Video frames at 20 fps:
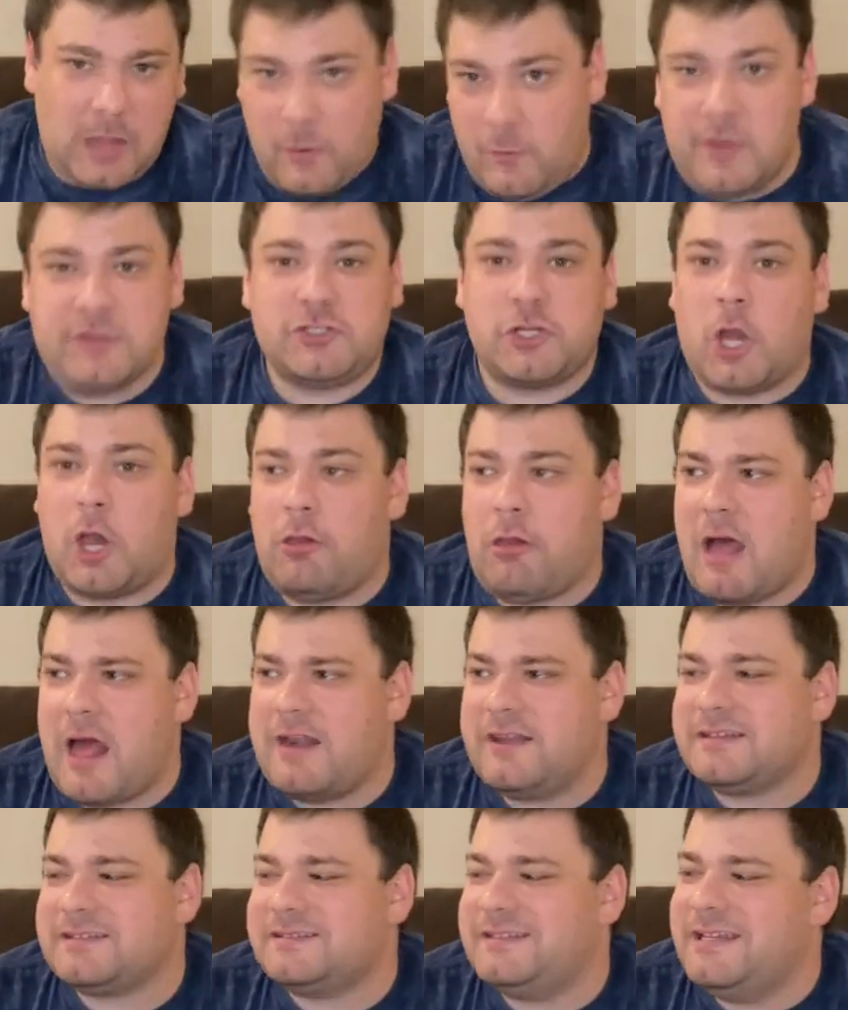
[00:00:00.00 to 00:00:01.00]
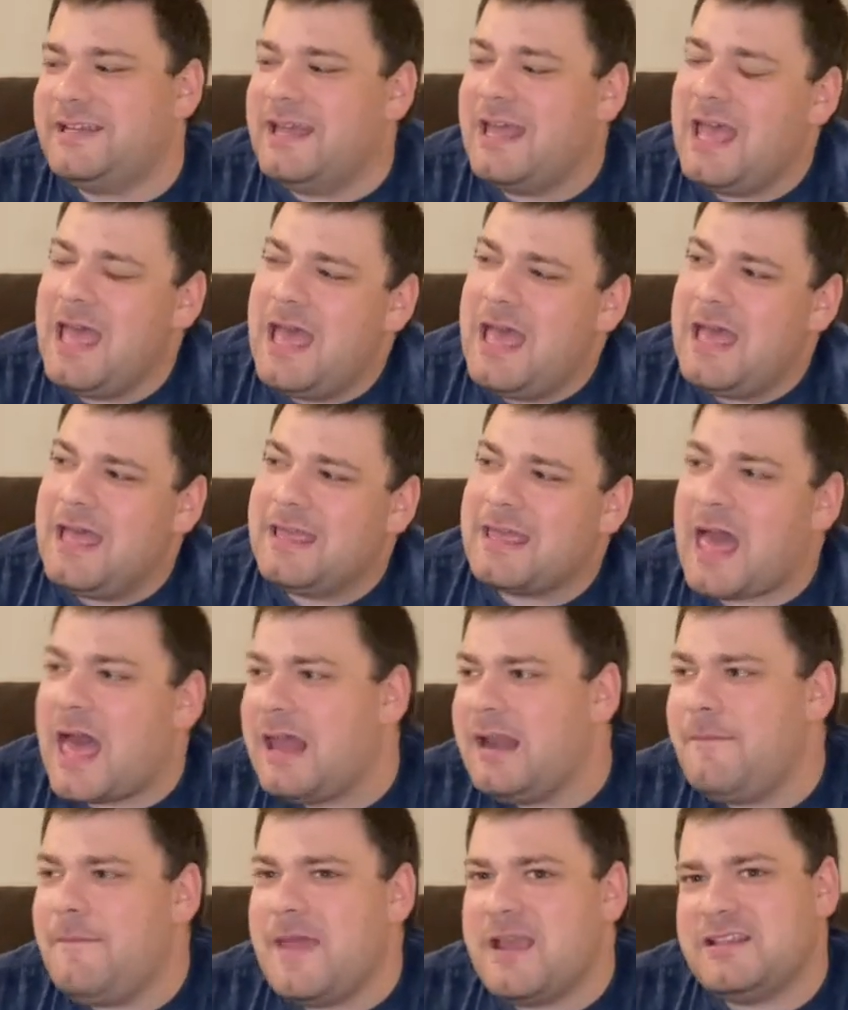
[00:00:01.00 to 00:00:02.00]
which, all honesty,
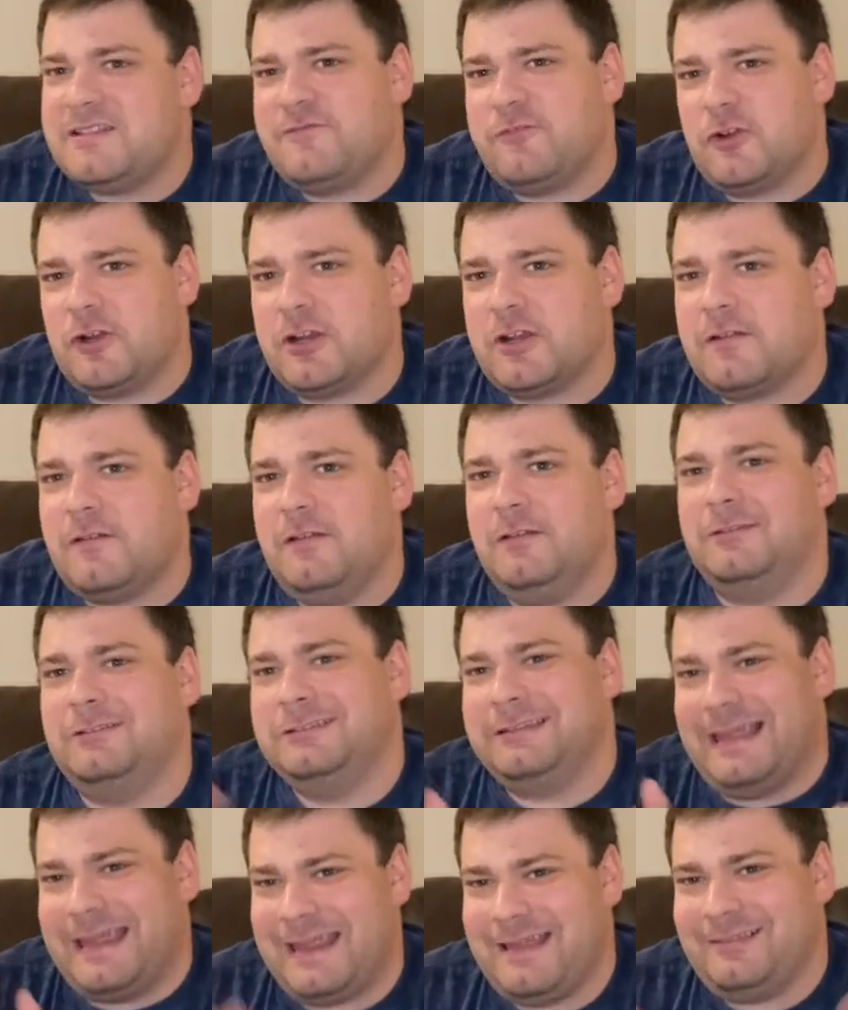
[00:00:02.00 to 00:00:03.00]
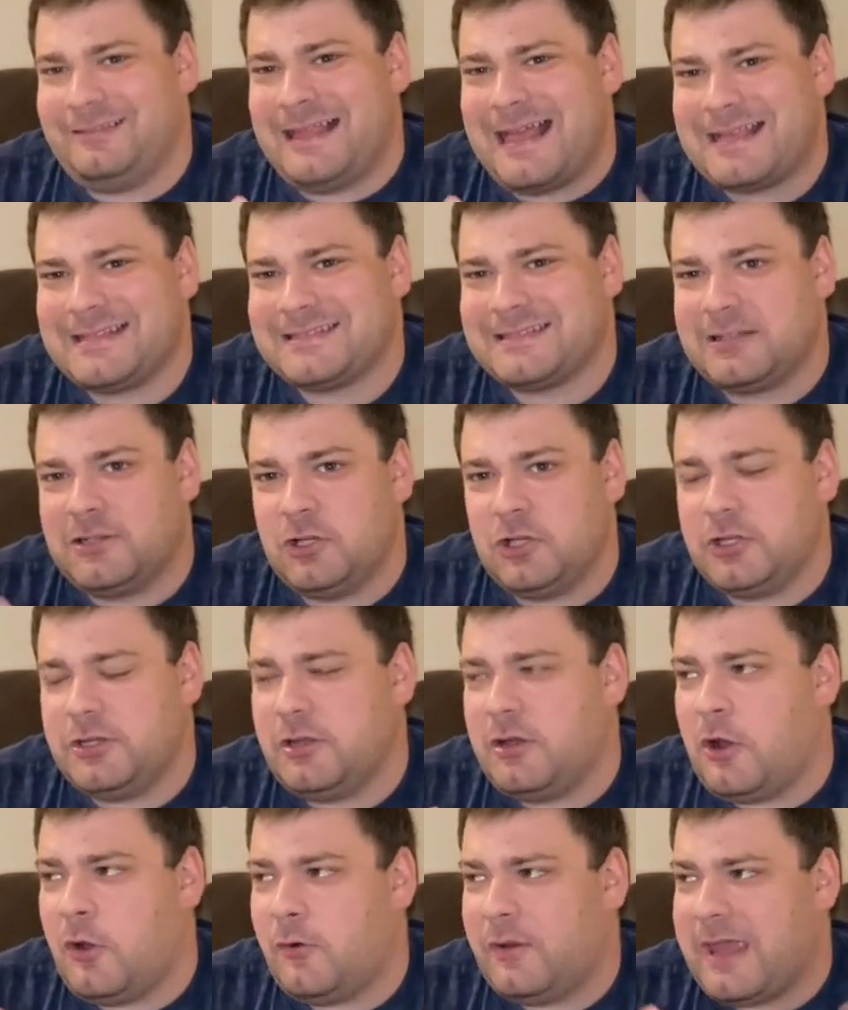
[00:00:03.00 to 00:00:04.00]
kind of makes for less
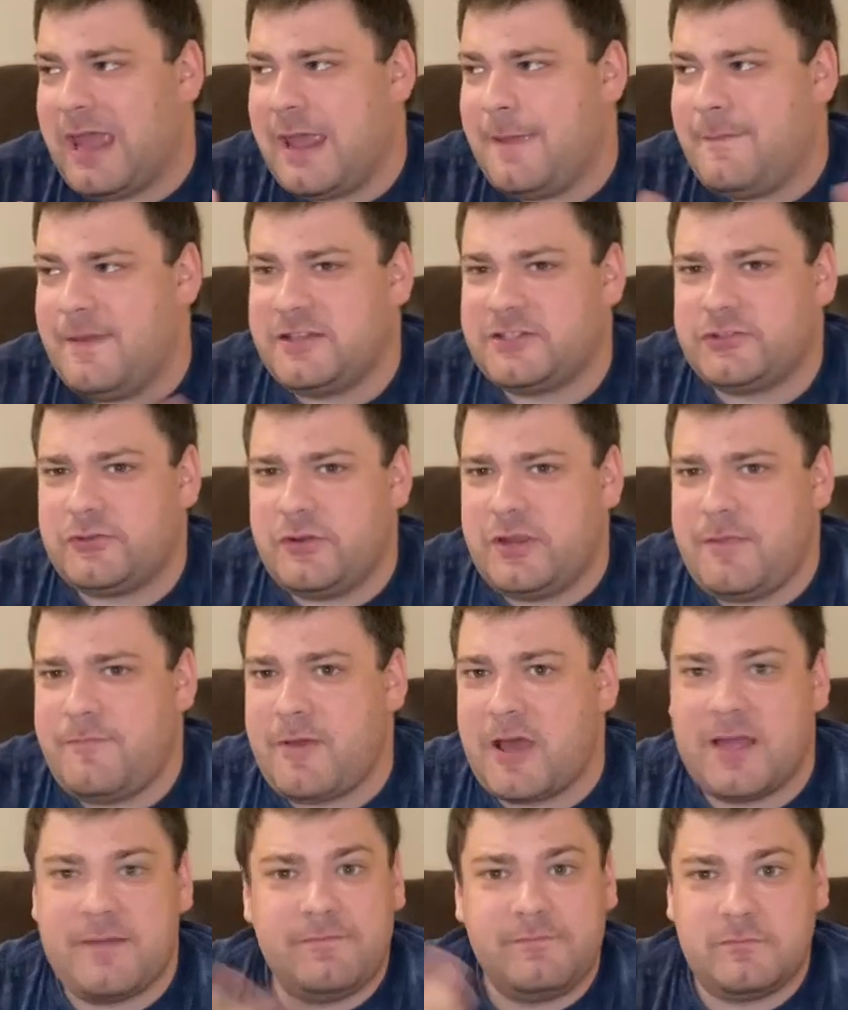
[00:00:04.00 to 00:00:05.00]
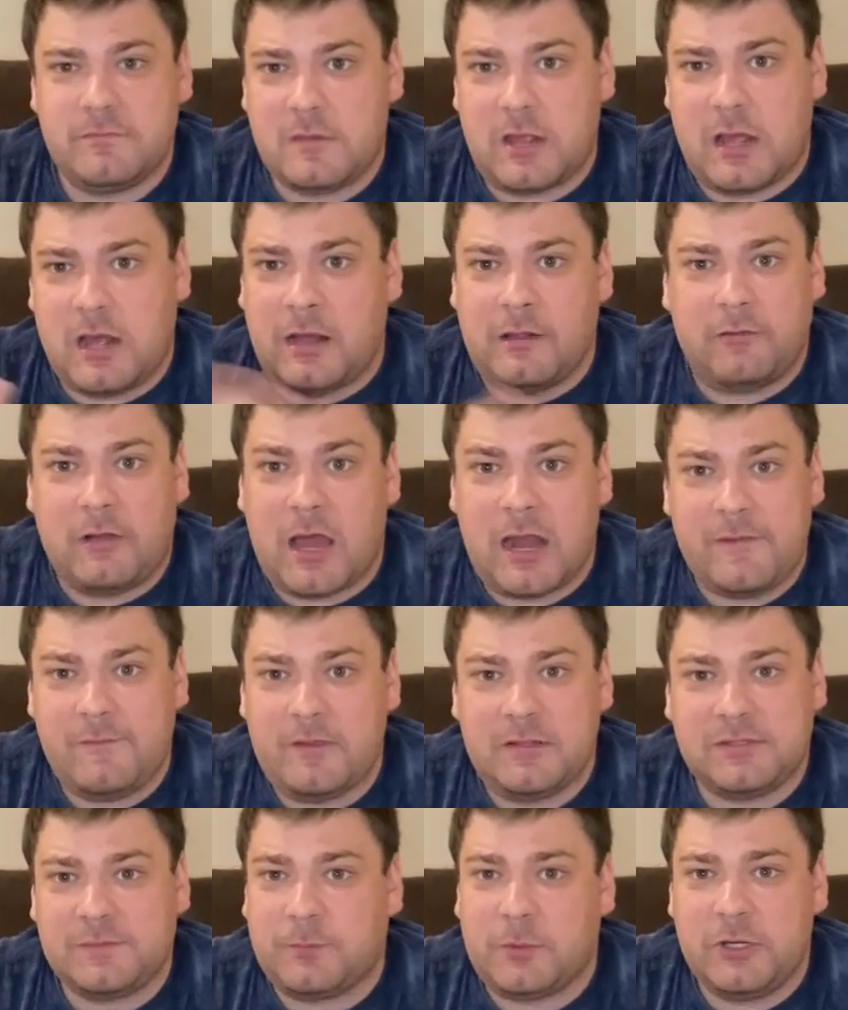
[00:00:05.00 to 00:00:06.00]
good, okay mystery, but a lot
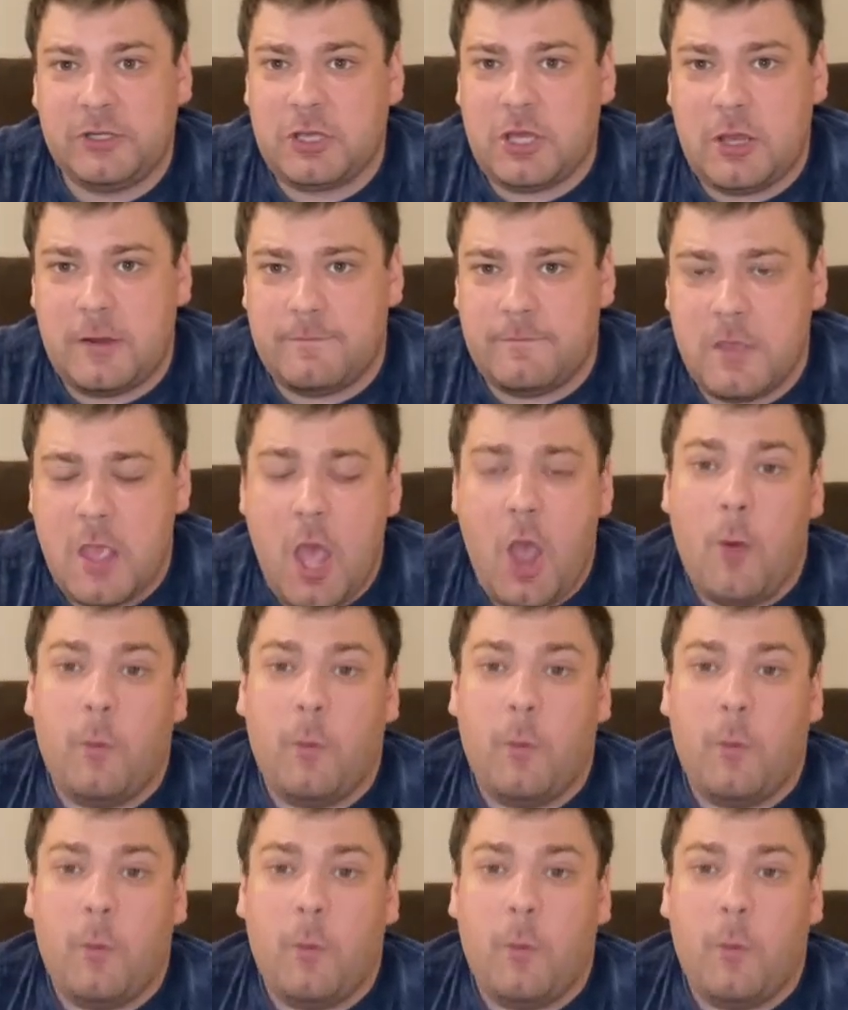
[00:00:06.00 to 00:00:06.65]
of it's pretty good.